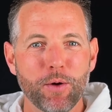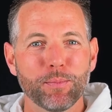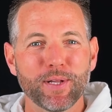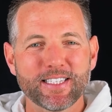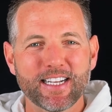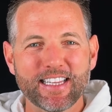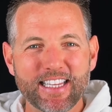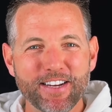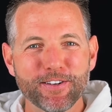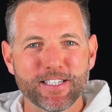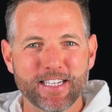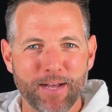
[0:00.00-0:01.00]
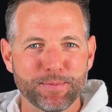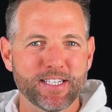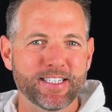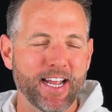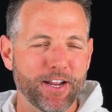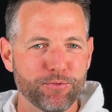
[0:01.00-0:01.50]
plus clear steps to
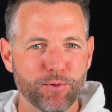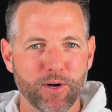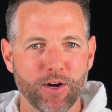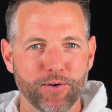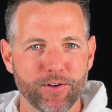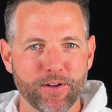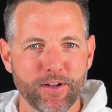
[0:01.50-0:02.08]
take throughout.